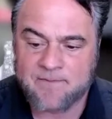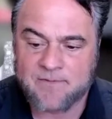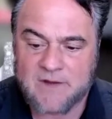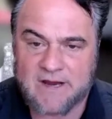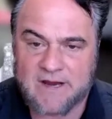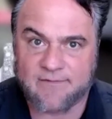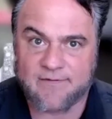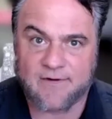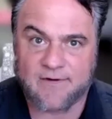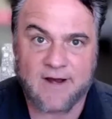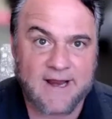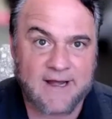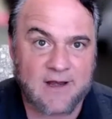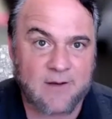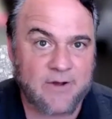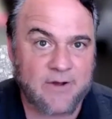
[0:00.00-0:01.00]
And for
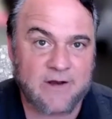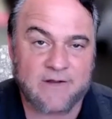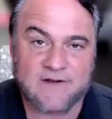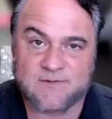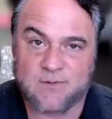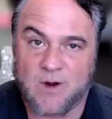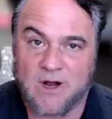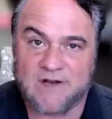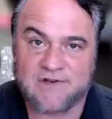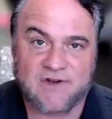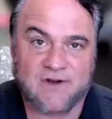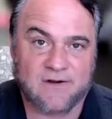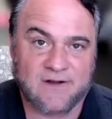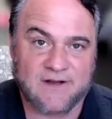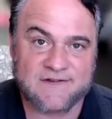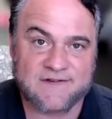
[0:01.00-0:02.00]
anybody that's watching
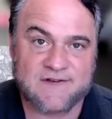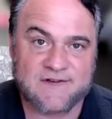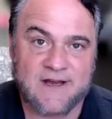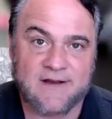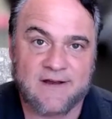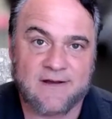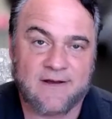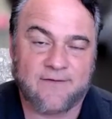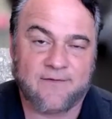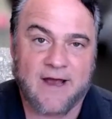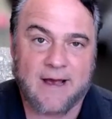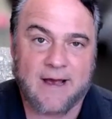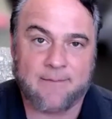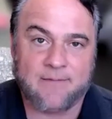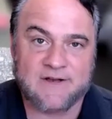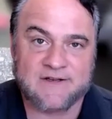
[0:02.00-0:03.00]
or listening, if you
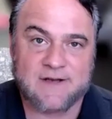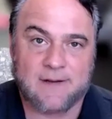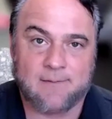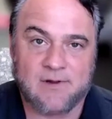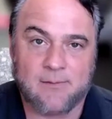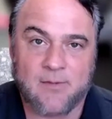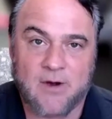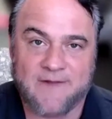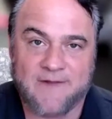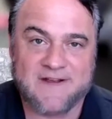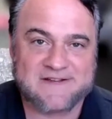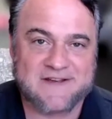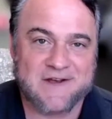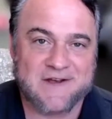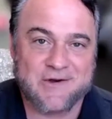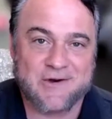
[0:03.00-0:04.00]
happen to stumble upon
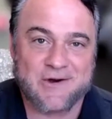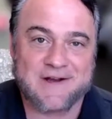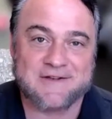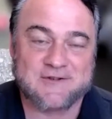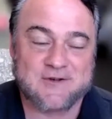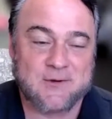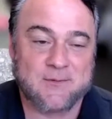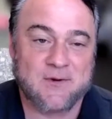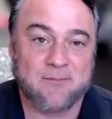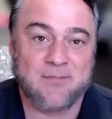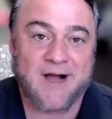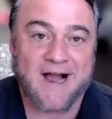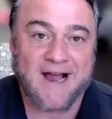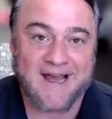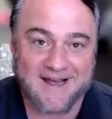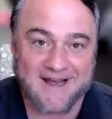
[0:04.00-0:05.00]
this and you're a consumer
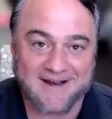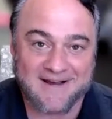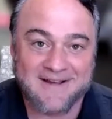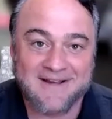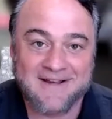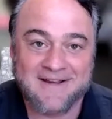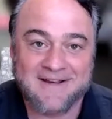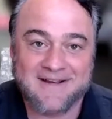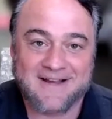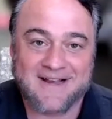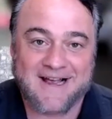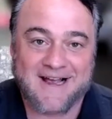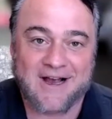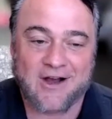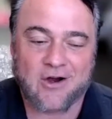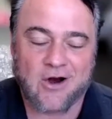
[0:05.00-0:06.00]
buying
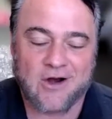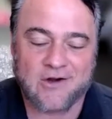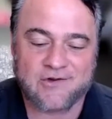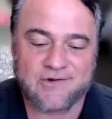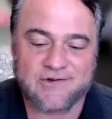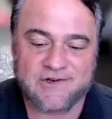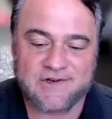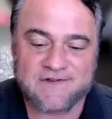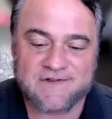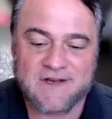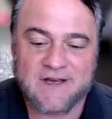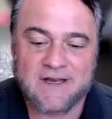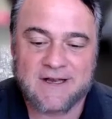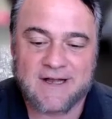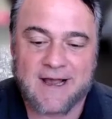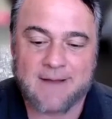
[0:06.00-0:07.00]
cartridges,
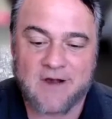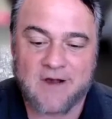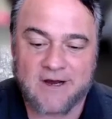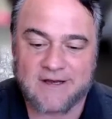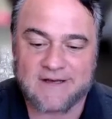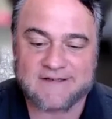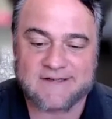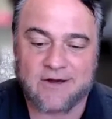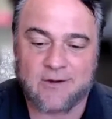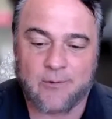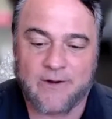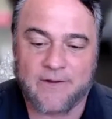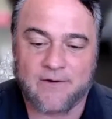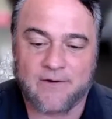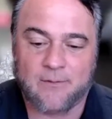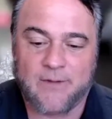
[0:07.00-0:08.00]
I'm not going to tell you
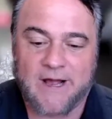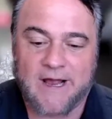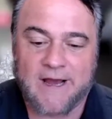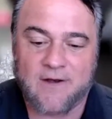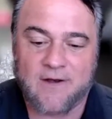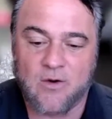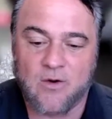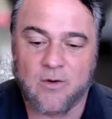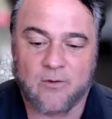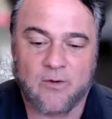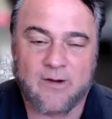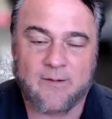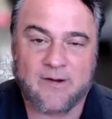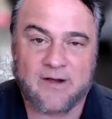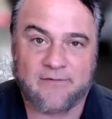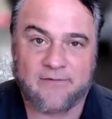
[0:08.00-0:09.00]
whether to buy new or
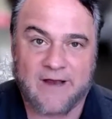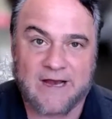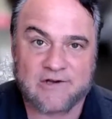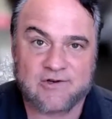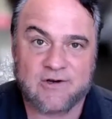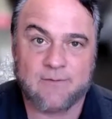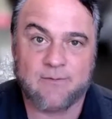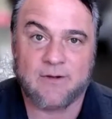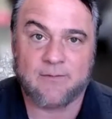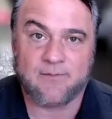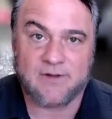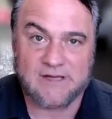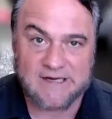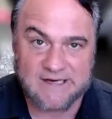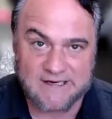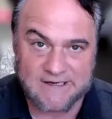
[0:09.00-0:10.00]
remanufactured, but
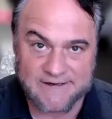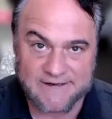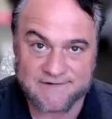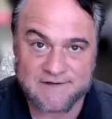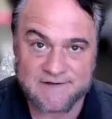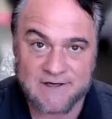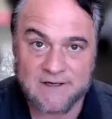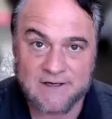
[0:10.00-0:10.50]
please